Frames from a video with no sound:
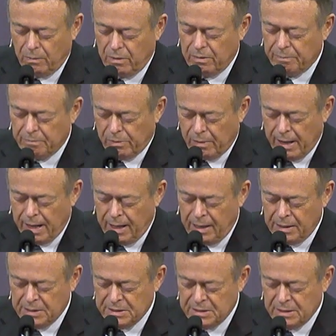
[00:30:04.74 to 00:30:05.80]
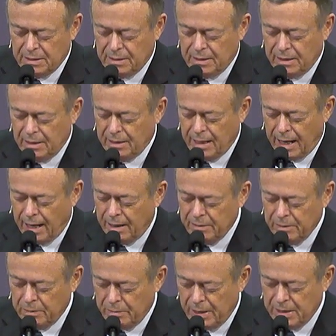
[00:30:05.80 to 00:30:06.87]
with praise and
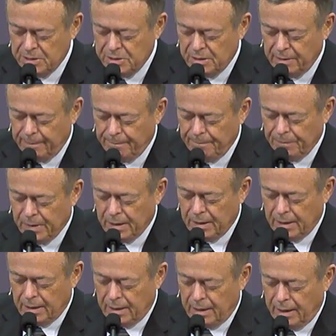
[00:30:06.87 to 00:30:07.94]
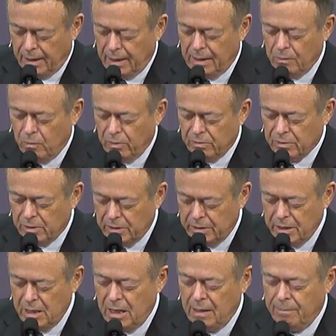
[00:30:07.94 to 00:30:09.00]
adoration and with
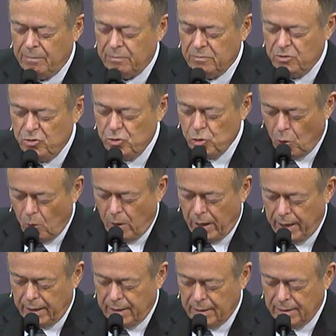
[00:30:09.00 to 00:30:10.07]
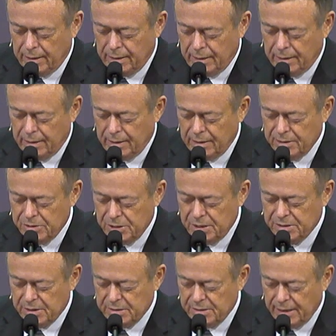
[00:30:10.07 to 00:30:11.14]
deep joy. In
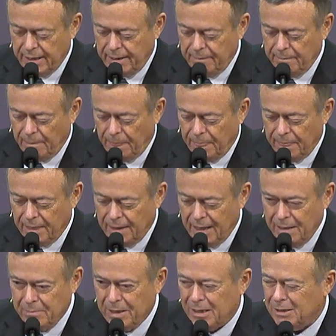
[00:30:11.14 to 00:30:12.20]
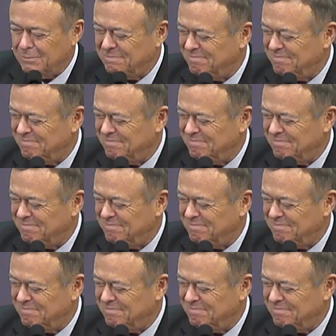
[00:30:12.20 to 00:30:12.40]
Jesus' name, amen.